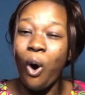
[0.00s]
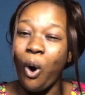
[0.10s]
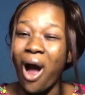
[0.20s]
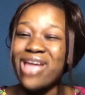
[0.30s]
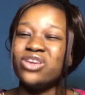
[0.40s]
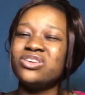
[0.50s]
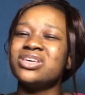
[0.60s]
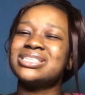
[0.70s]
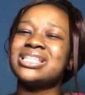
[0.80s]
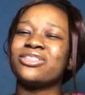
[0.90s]
or are
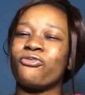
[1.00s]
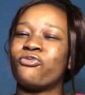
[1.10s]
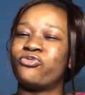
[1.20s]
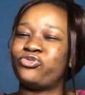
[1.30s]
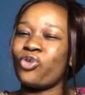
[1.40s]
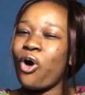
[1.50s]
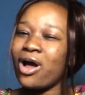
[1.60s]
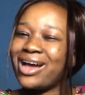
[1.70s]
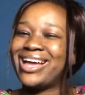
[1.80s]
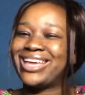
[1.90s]
you using the
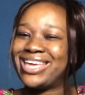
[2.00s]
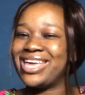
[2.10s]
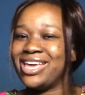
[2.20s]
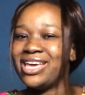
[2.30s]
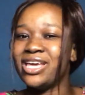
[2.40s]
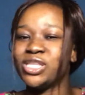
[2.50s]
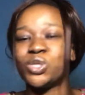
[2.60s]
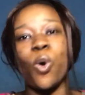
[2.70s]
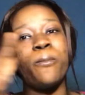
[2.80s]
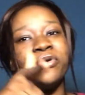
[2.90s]
wrong key
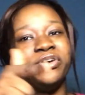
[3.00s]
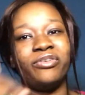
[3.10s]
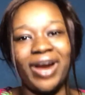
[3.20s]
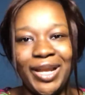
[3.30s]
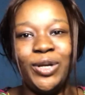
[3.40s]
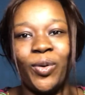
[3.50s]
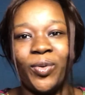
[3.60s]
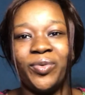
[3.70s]
to open the right door?